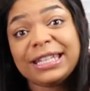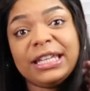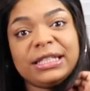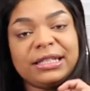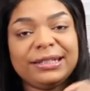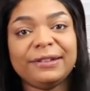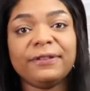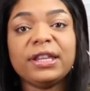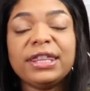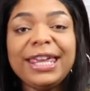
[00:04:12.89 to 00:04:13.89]
into
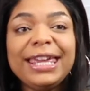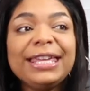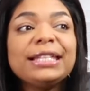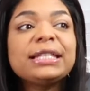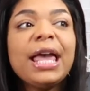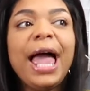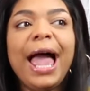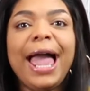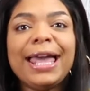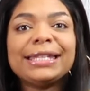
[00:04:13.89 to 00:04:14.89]
different things,
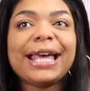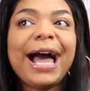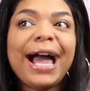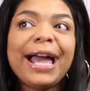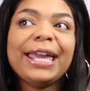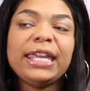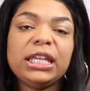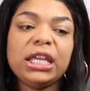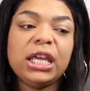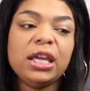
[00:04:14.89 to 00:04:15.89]
and I